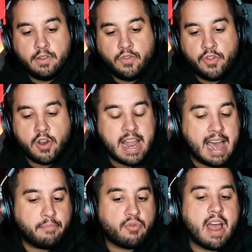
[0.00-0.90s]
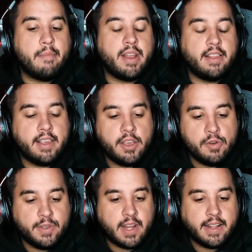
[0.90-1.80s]
They're not prominently
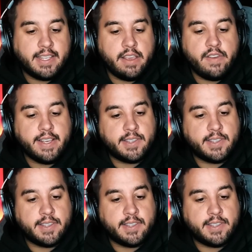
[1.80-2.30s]
used on TV.